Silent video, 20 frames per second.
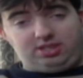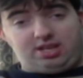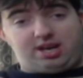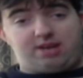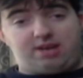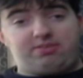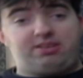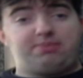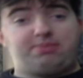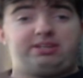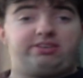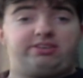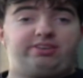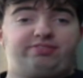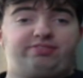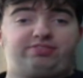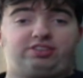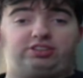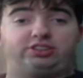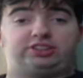going to be
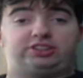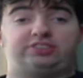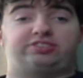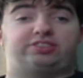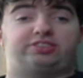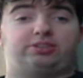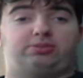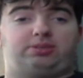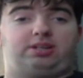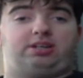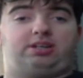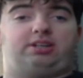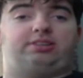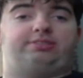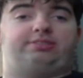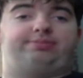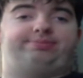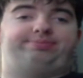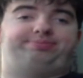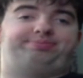doing vlogs for a
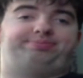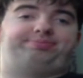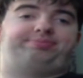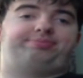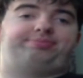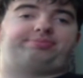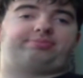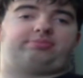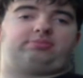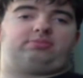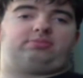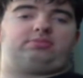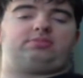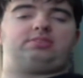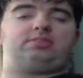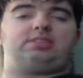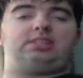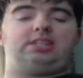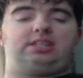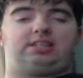while
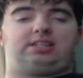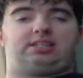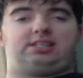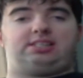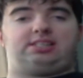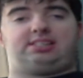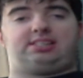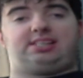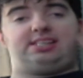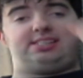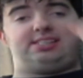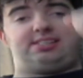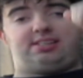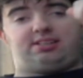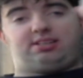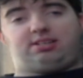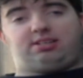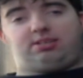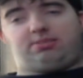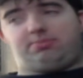because this
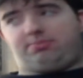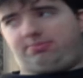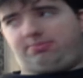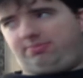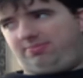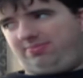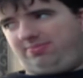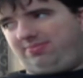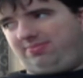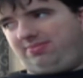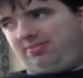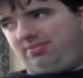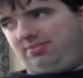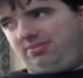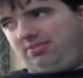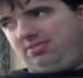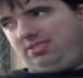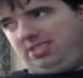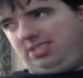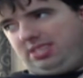one
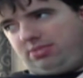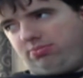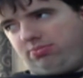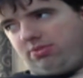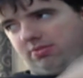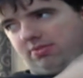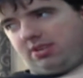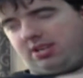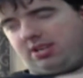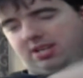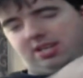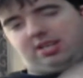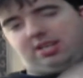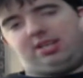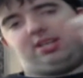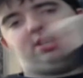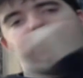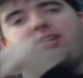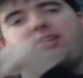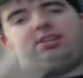right
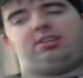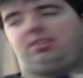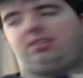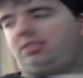here